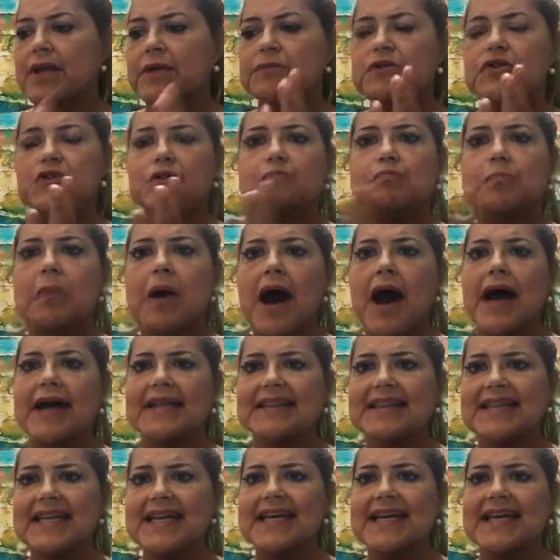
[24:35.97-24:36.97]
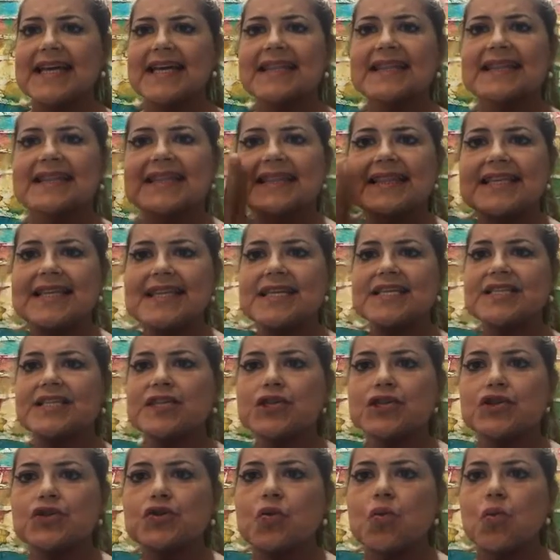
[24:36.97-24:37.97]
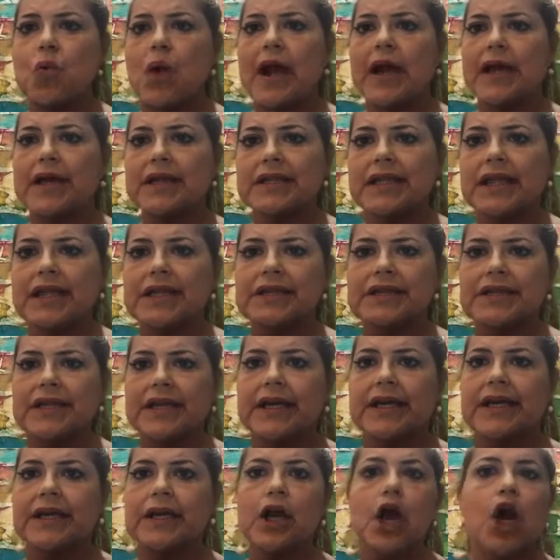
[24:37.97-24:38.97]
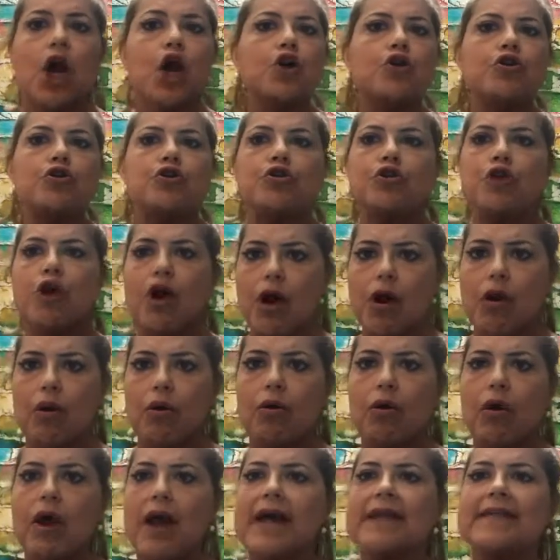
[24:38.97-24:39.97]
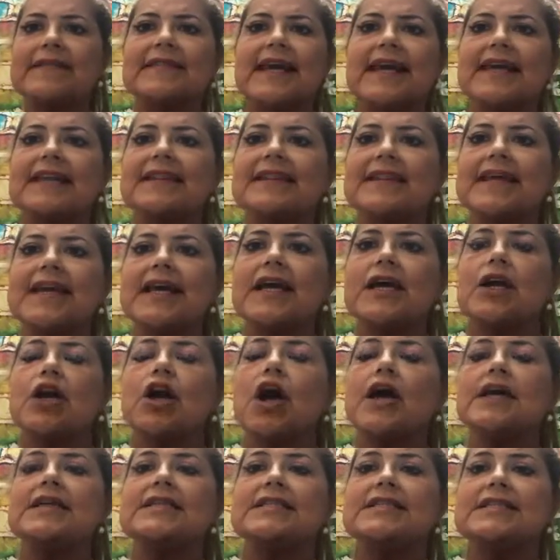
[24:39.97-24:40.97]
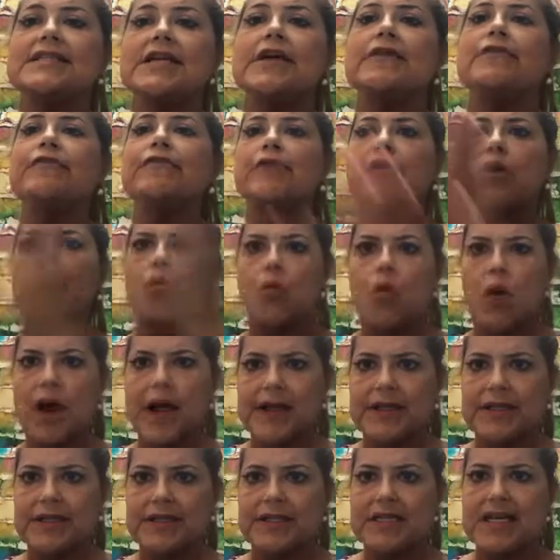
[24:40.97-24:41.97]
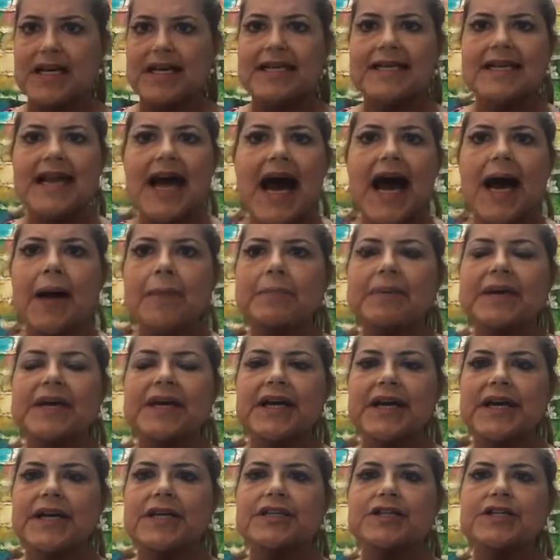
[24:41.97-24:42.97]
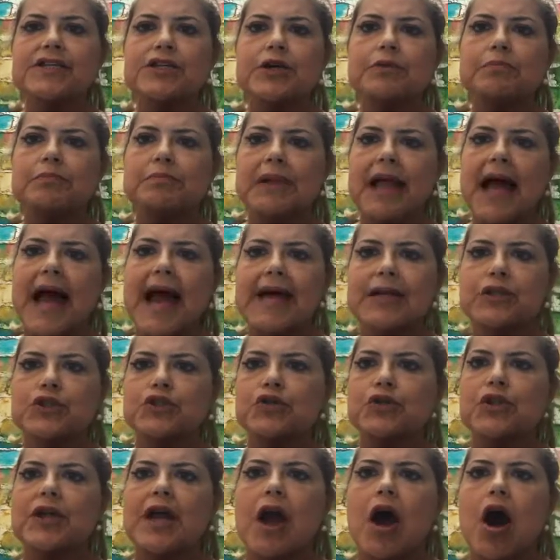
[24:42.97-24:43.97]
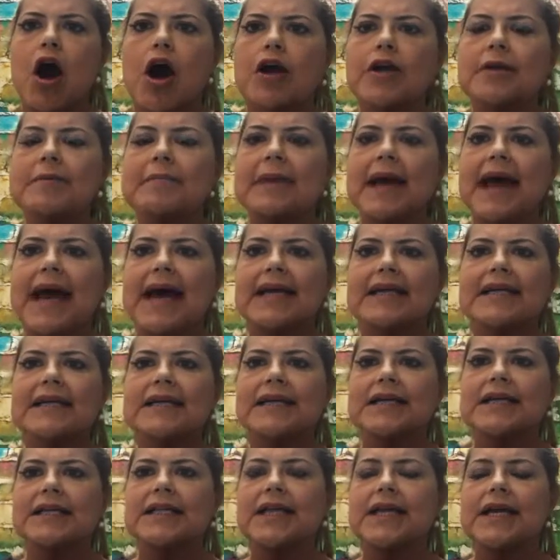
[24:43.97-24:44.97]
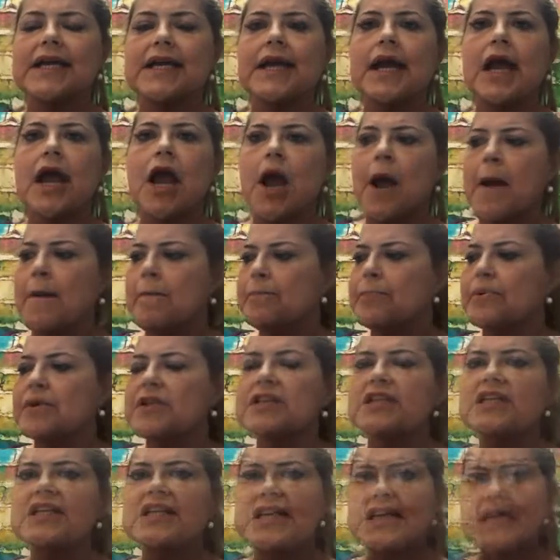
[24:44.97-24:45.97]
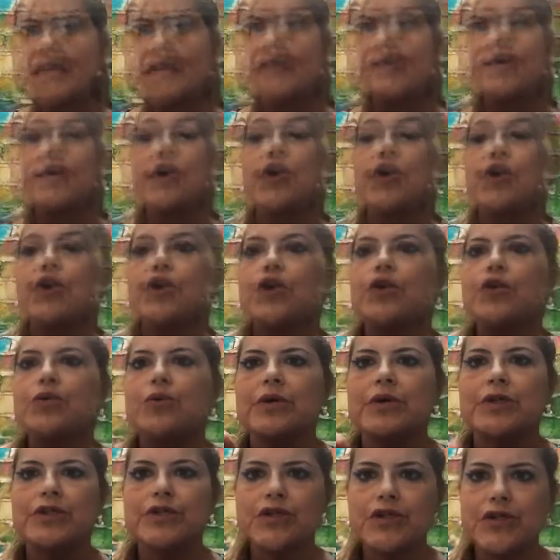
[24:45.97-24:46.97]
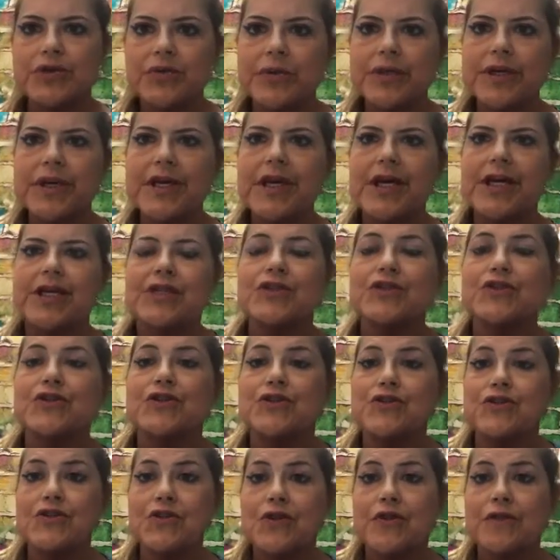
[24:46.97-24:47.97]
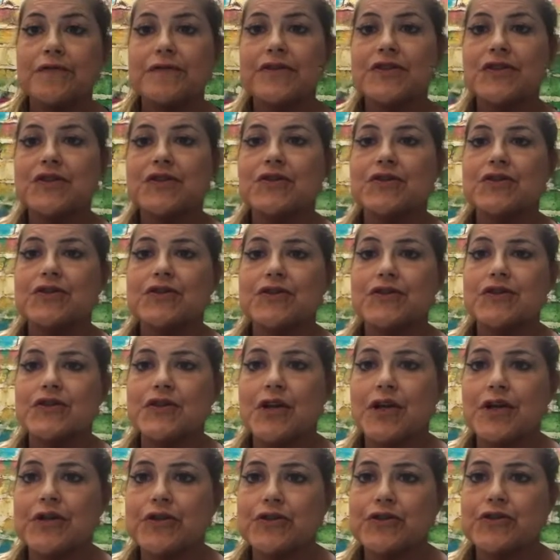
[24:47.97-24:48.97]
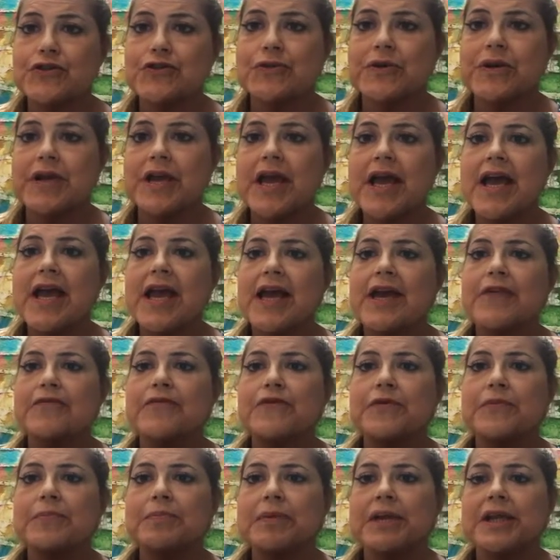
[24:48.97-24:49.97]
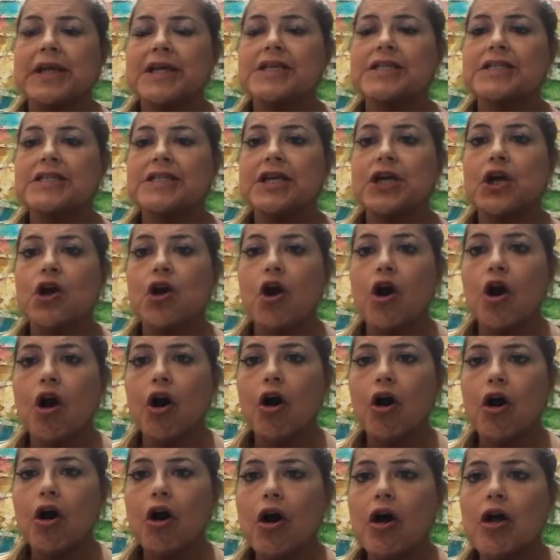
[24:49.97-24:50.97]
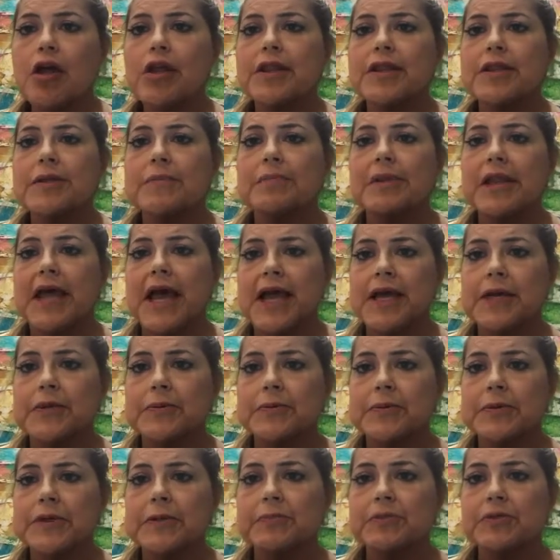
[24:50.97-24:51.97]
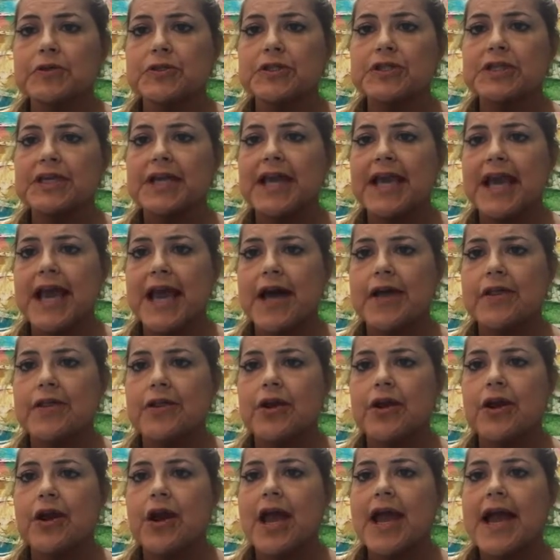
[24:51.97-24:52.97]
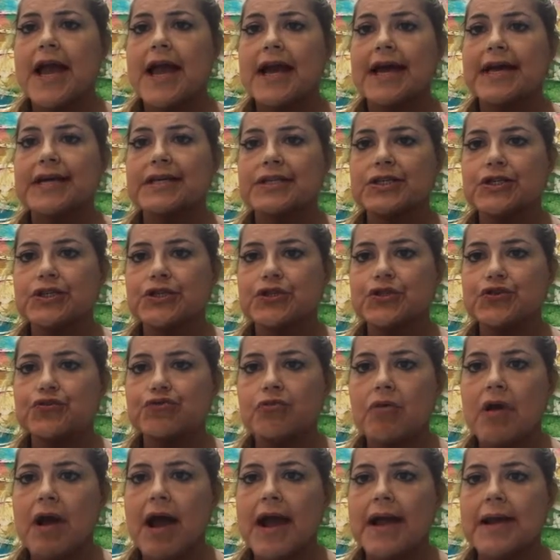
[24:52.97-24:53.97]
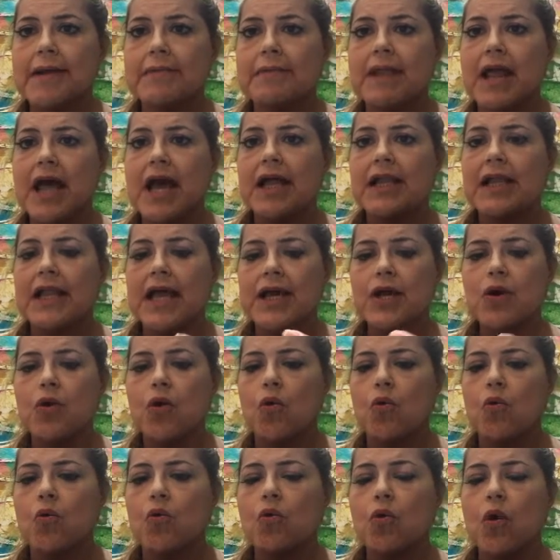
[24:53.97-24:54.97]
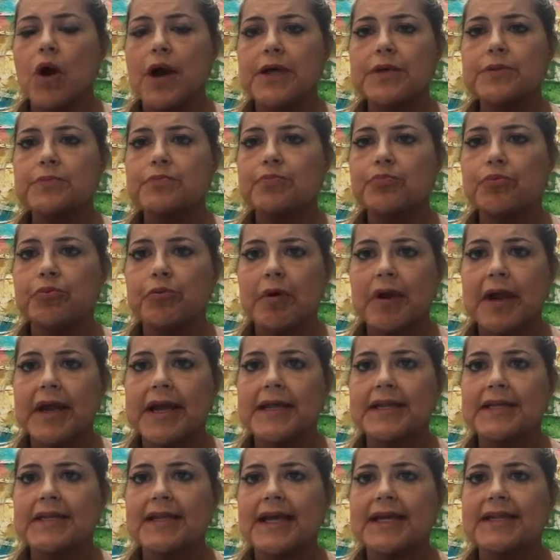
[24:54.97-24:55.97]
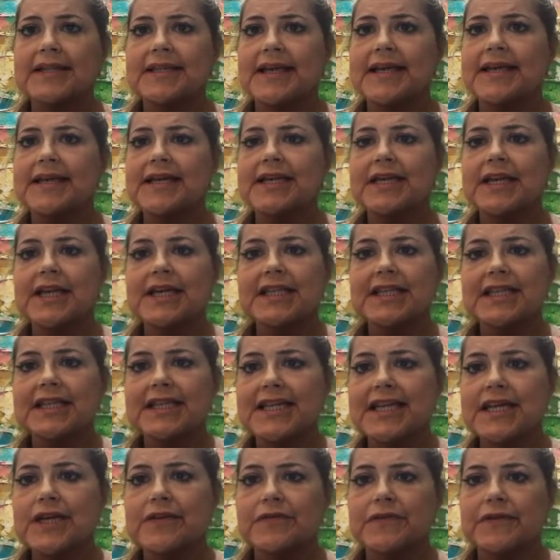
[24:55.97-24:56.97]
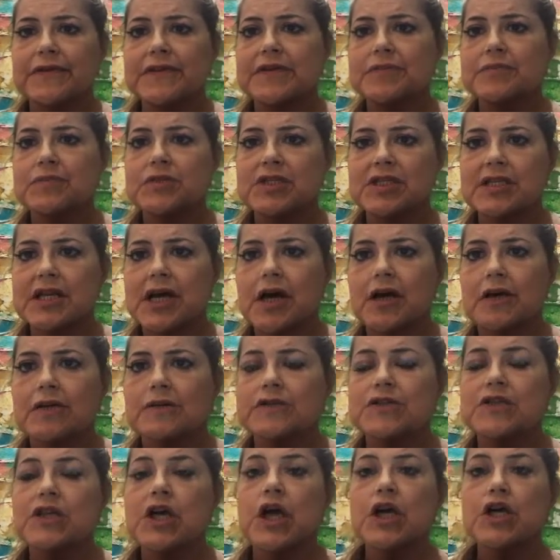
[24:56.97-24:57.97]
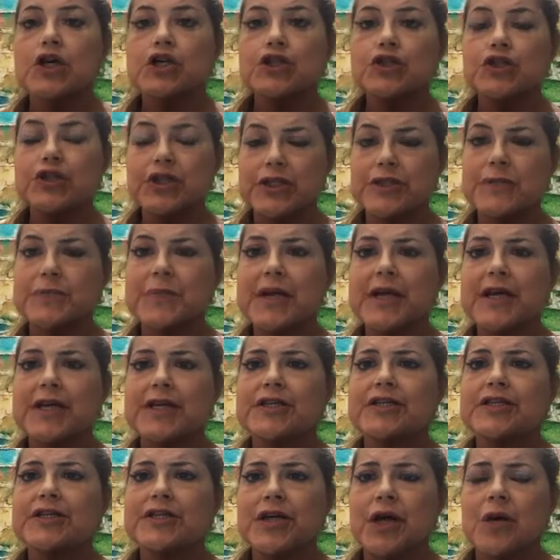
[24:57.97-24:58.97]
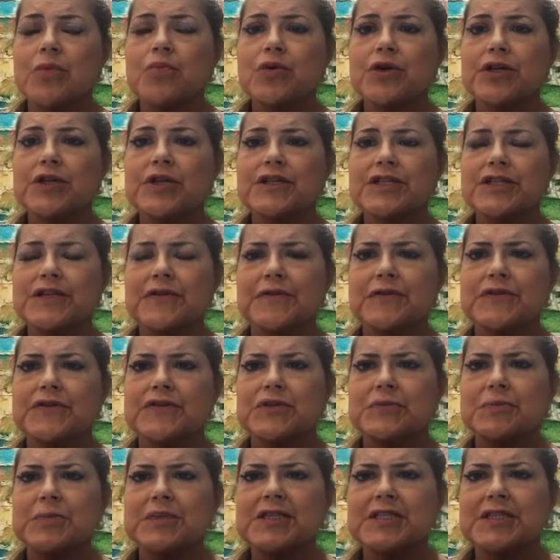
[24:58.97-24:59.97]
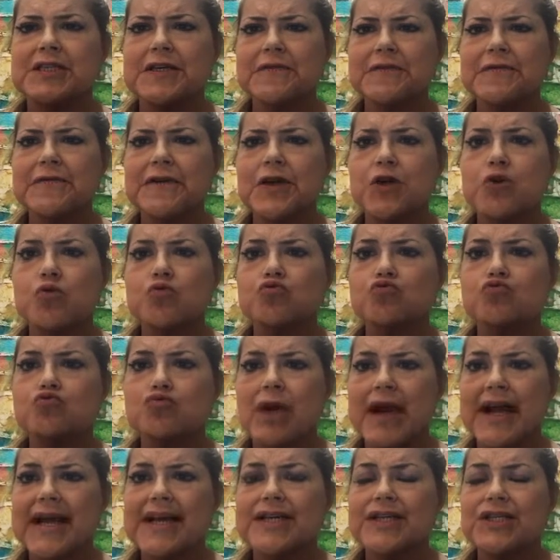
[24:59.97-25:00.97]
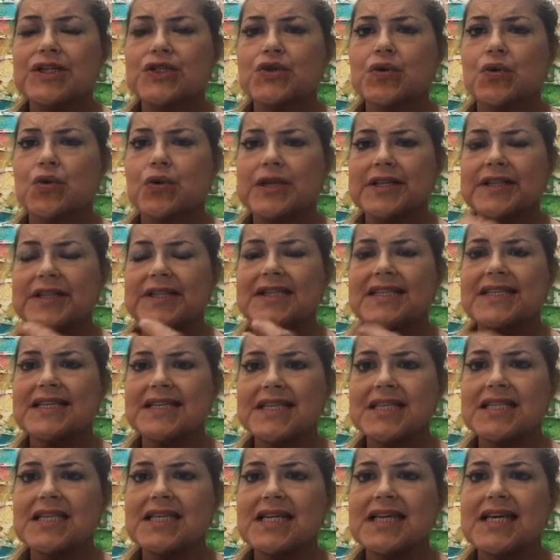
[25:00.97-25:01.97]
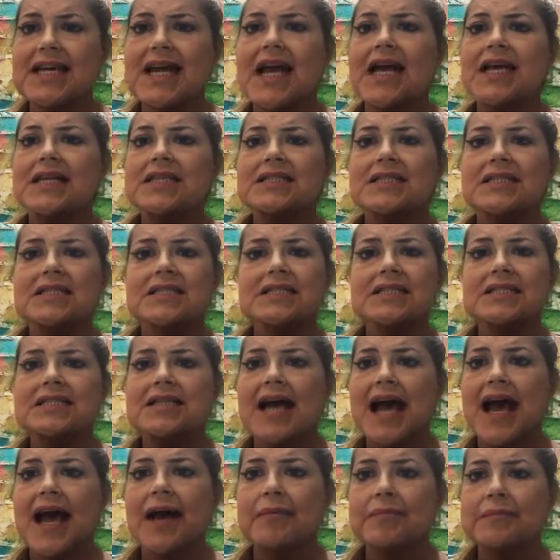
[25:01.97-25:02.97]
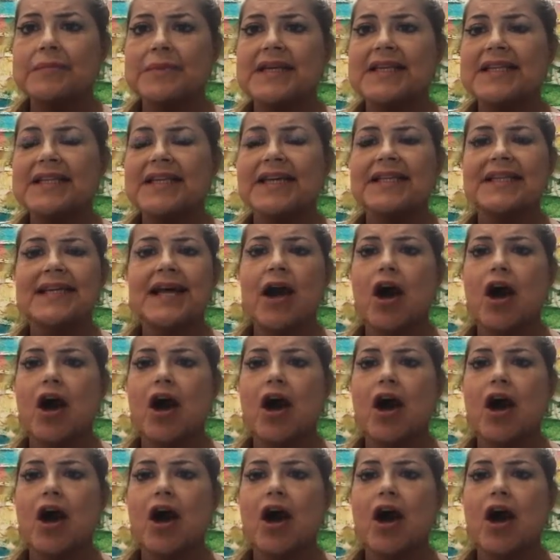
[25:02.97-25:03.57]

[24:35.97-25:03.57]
spot thinking this is the way they think. No, they think different ways. Not because they're black do they automatically believe you are doing a disservice to this country if you're placing all the black people together as a tribe, like one brain, like they cannot think for themselves. Just because someone is of a specific race or ethnicity does not mean that they